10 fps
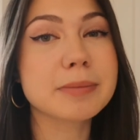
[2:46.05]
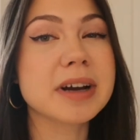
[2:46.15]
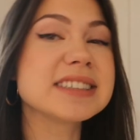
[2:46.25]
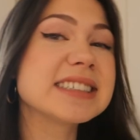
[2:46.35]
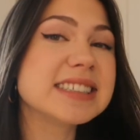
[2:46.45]

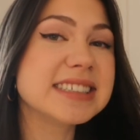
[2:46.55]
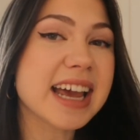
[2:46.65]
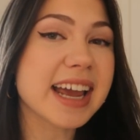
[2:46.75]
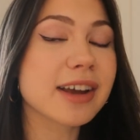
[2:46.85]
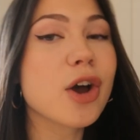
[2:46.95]
But
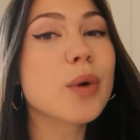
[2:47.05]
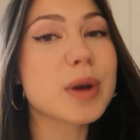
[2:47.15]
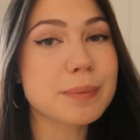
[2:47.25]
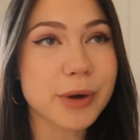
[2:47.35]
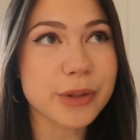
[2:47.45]
today
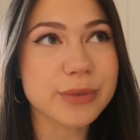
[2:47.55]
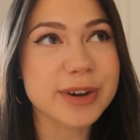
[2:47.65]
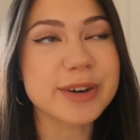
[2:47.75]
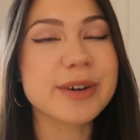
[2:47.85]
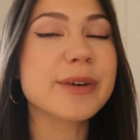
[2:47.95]
we pulled
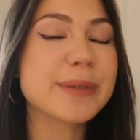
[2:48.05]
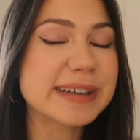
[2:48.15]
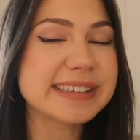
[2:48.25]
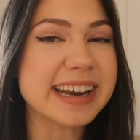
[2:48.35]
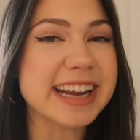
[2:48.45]
through,
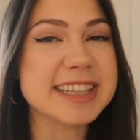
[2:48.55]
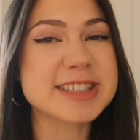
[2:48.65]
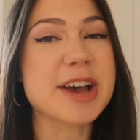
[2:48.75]
we did it,